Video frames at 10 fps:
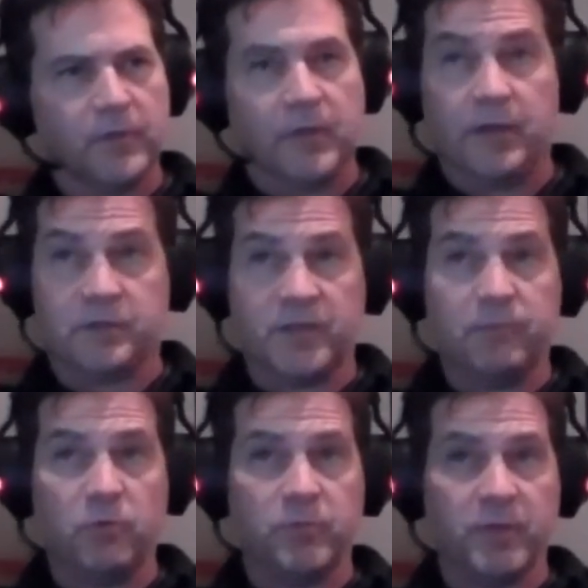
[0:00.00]
An
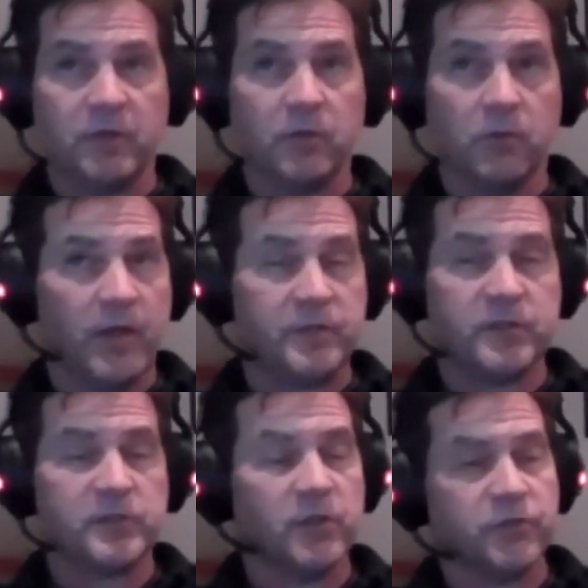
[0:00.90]
example being
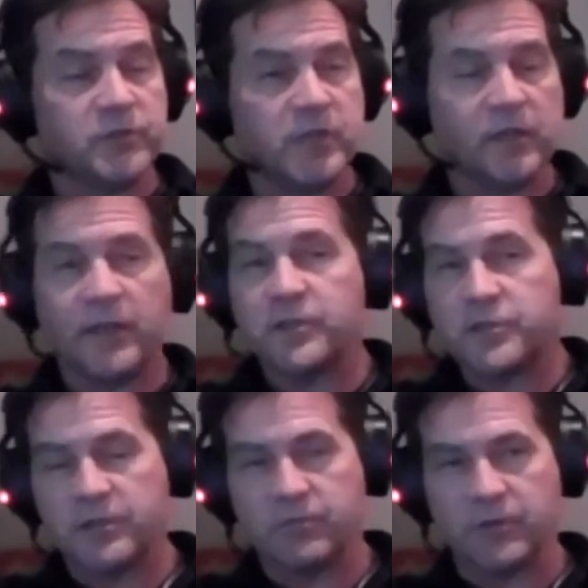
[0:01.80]
SSL TLS
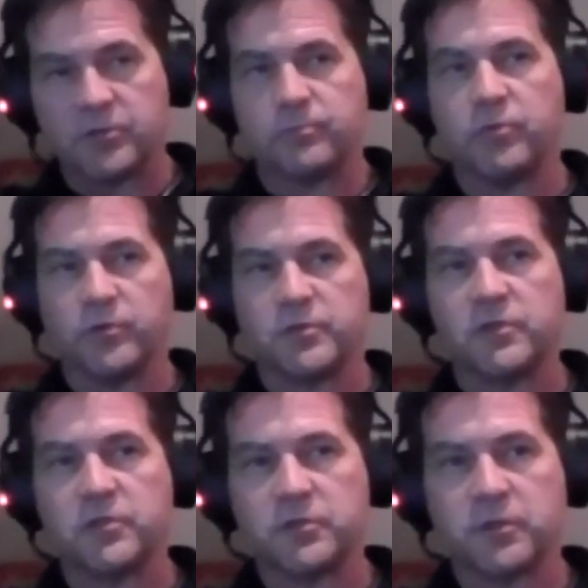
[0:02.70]
even supports
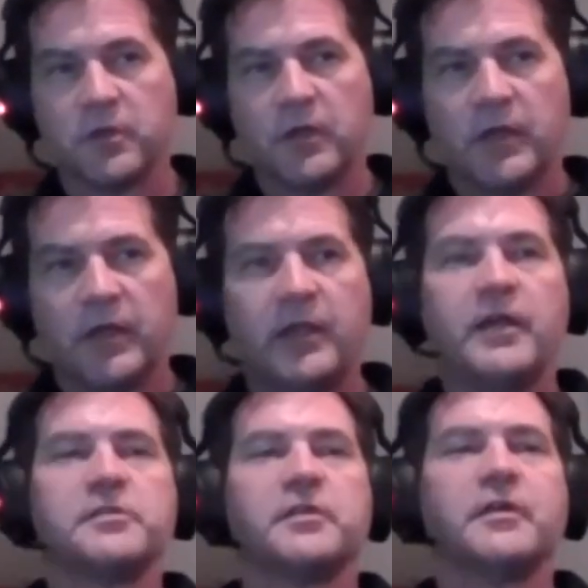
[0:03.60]
this. It
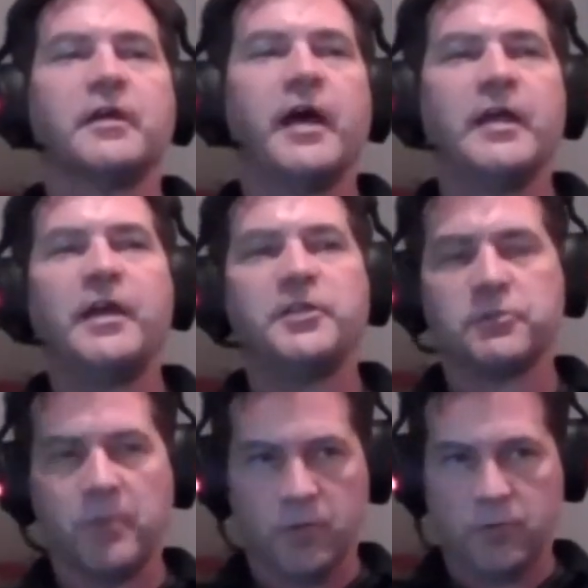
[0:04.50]
has
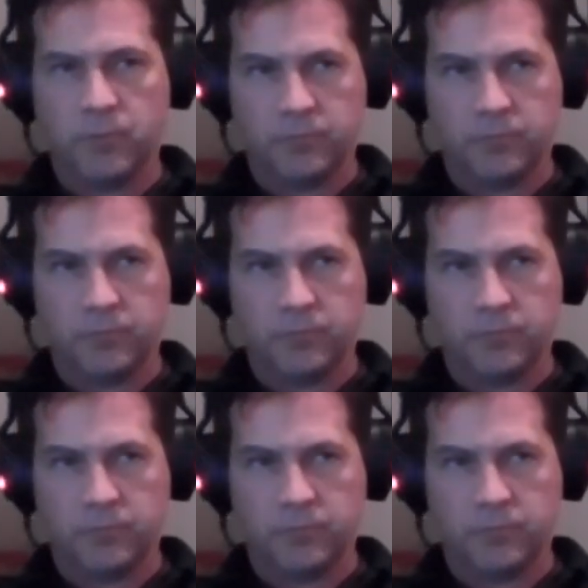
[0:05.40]
mode.